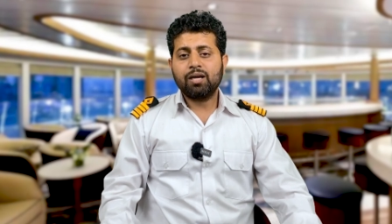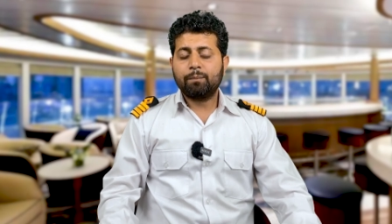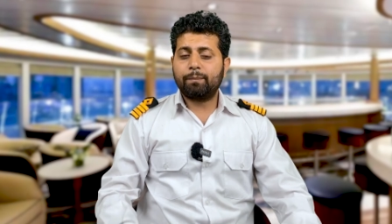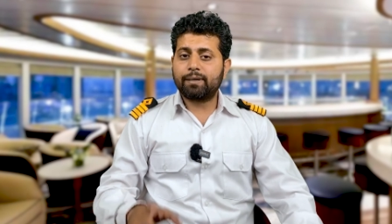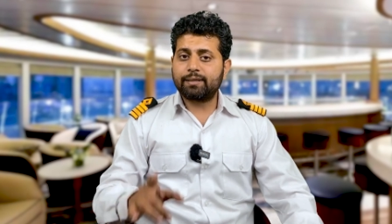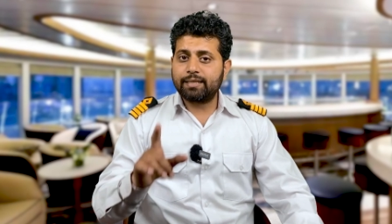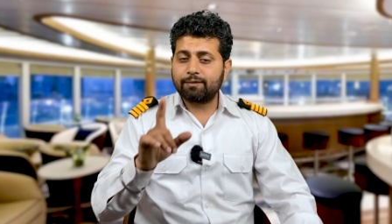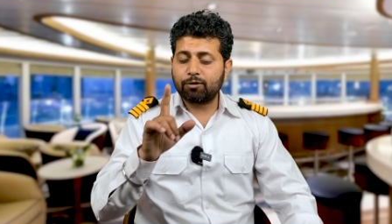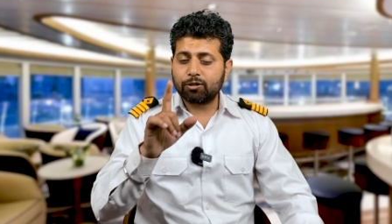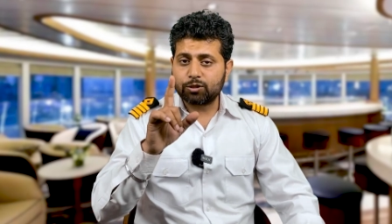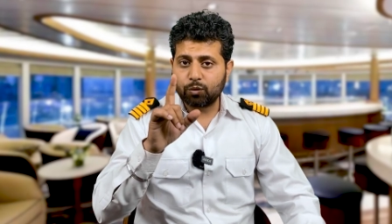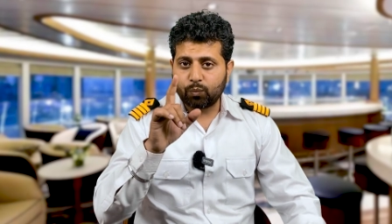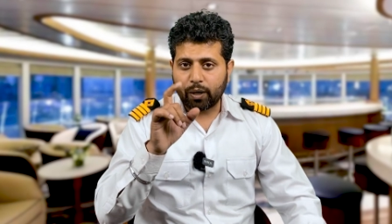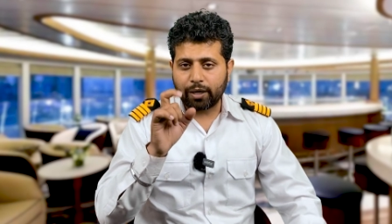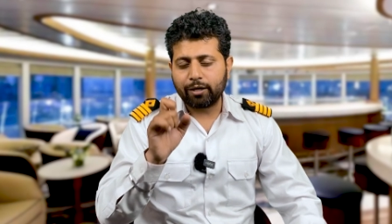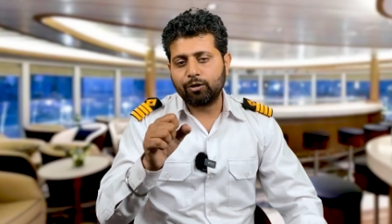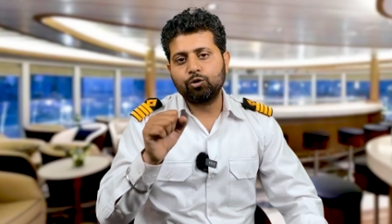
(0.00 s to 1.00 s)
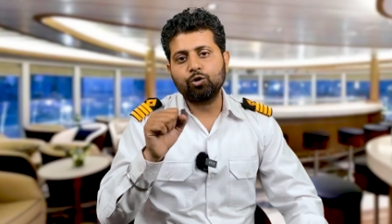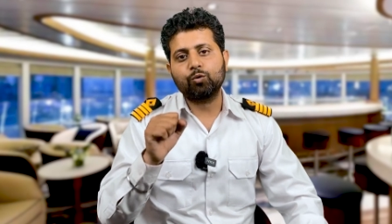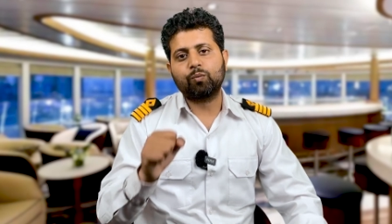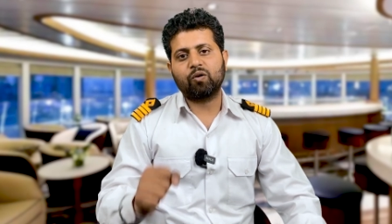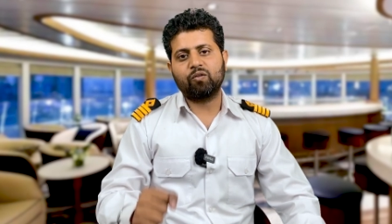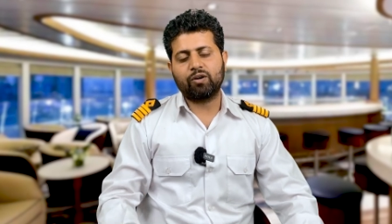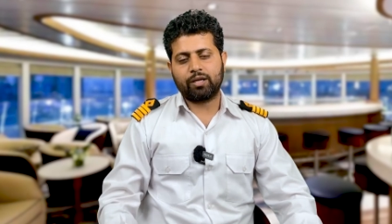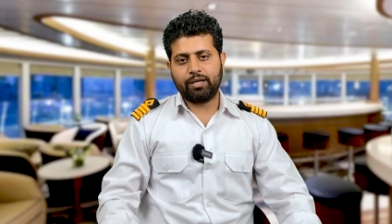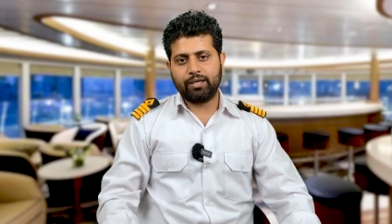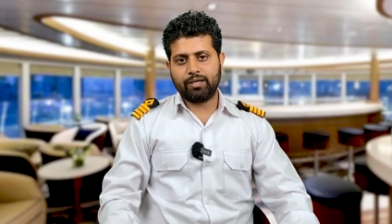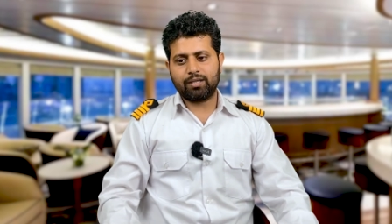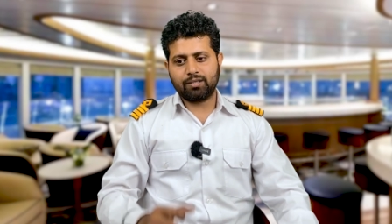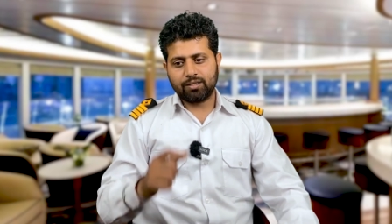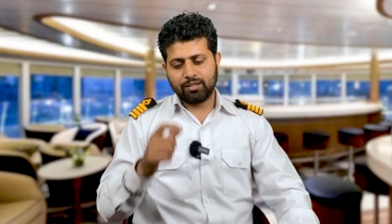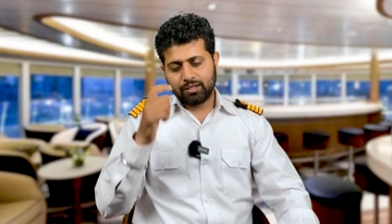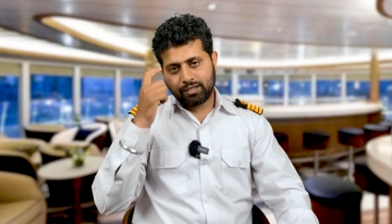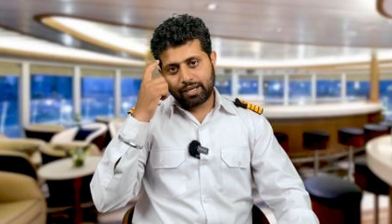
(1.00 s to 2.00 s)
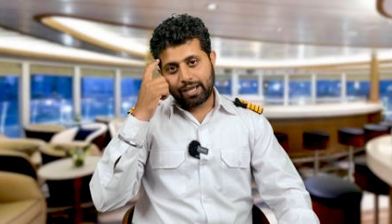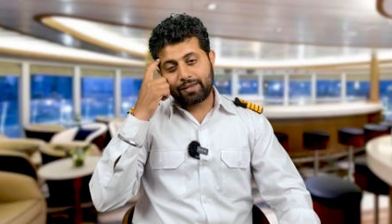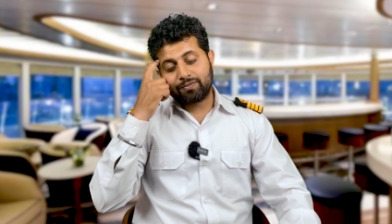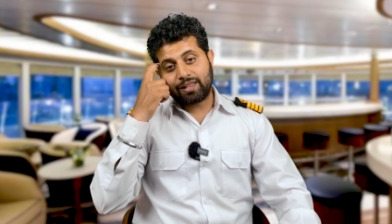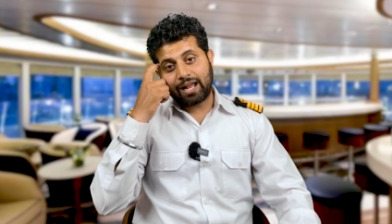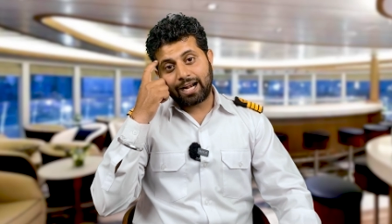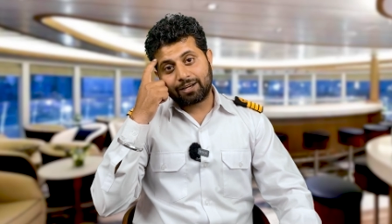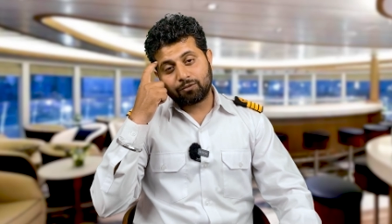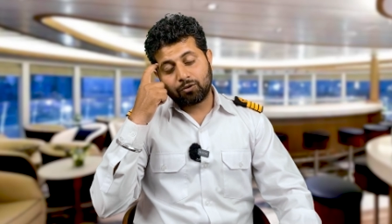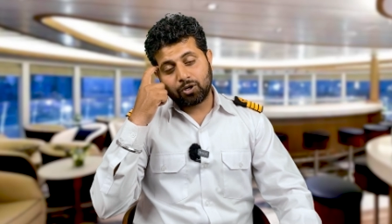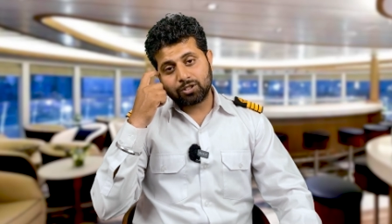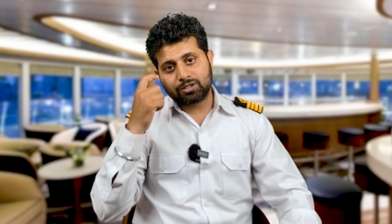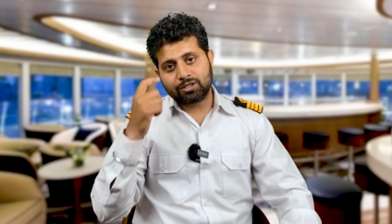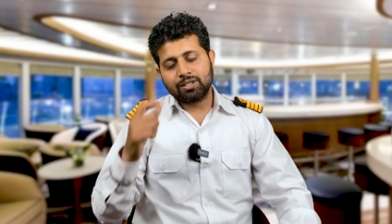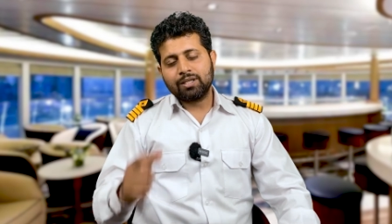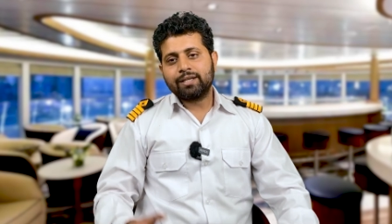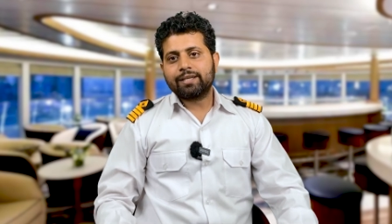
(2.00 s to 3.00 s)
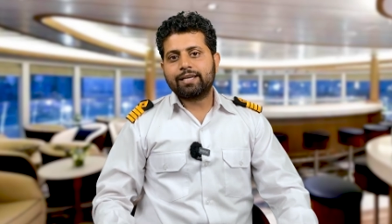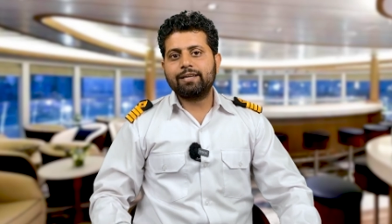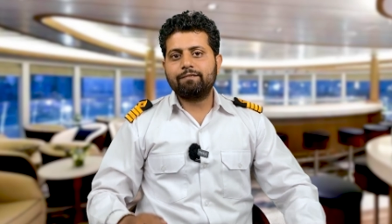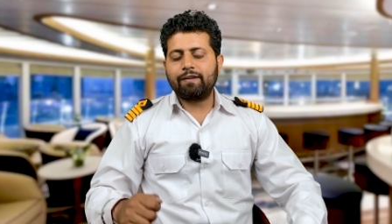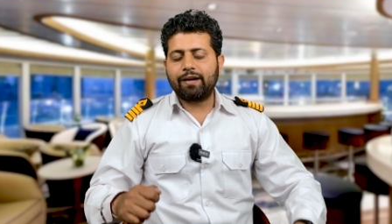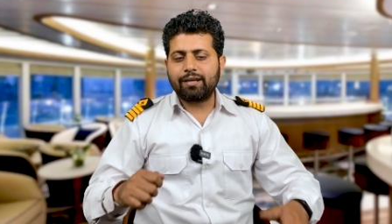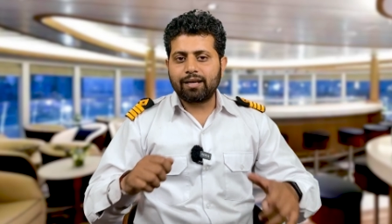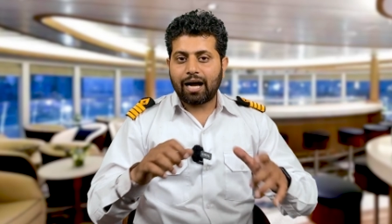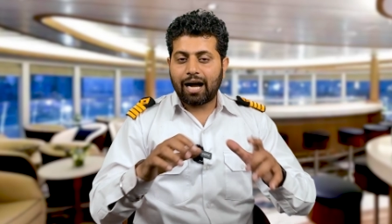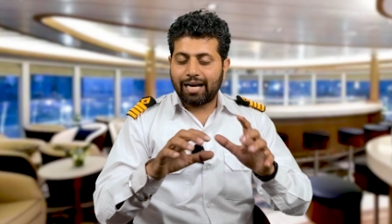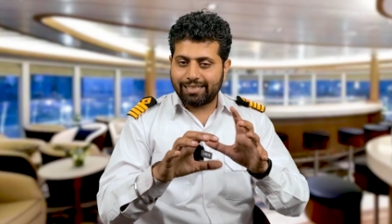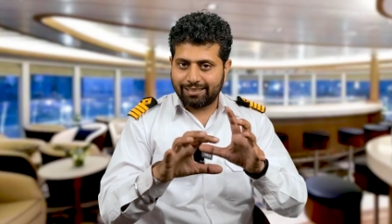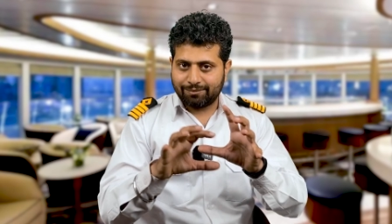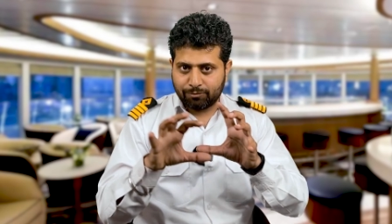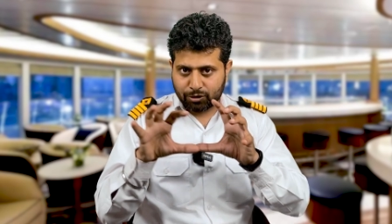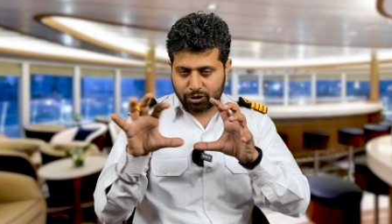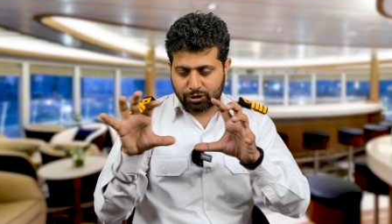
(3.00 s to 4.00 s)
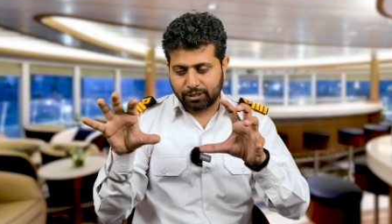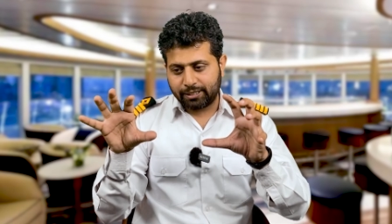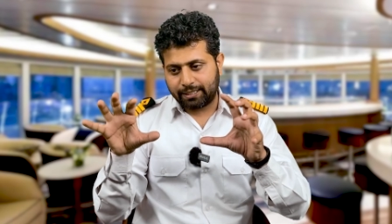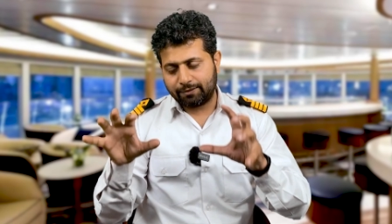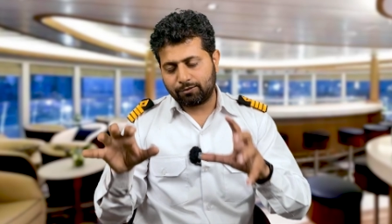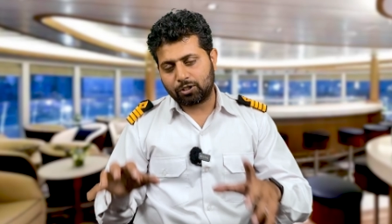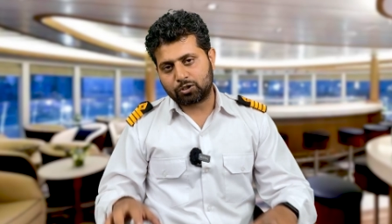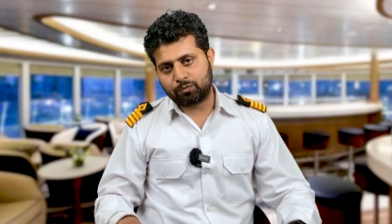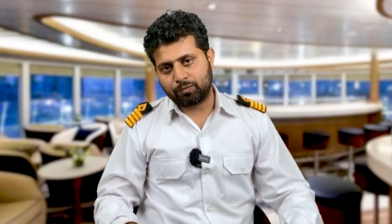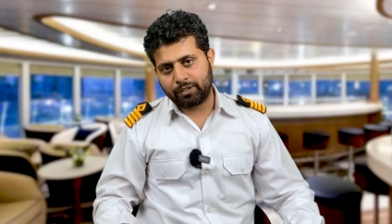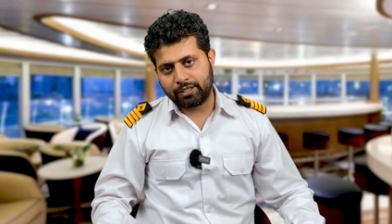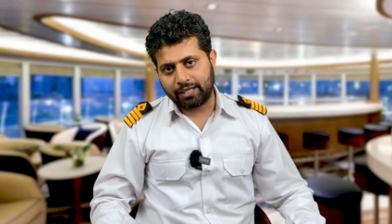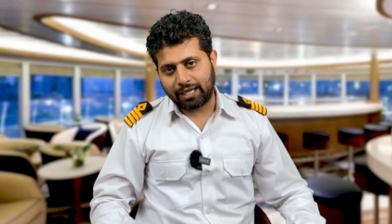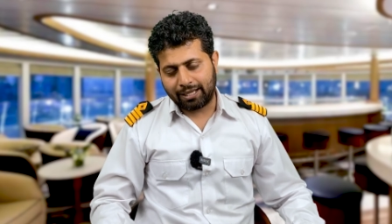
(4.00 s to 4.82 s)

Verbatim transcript: But there was a one loop over here and that was ki when IMUCET was made,